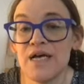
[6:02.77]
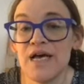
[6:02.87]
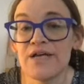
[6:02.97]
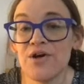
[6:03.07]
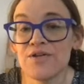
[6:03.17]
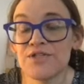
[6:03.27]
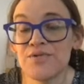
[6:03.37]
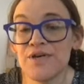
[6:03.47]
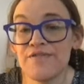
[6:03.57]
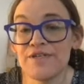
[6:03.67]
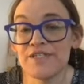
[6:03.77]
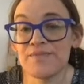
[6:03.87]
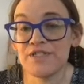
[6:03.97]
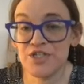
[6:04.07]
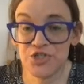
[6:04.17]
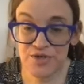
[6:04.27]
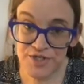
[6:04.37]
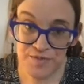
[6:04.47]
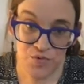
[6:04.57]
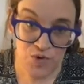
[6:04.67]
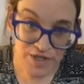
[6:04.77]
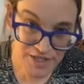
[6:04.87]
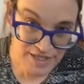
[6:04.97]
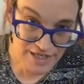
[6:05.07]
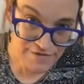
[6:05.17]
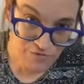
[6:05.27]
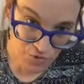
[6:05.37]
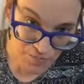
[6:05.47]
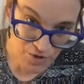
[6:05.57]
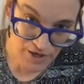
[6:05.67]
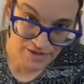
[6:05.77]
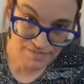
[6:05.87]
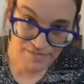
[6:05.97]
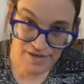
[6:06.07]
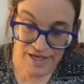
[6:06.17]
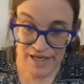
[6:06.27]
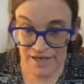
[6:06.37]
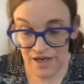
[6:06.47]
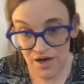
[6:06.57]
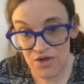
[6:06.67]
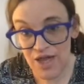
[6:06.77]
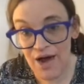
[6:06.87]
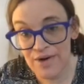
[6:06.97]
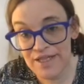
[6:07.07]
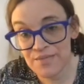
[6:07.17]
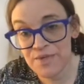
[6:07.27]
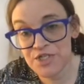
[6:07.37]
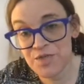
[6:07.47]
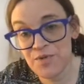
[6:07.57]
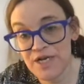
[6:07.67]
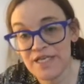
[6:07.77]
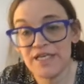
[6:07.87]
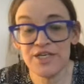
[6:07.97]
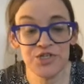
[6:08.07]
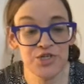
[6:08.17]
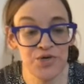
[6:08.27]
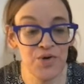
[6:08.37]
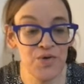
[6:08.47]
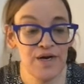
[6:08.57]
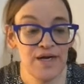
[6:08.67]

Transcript: and also giving some additional support to the e4 pawn, and allowing the bishop on e2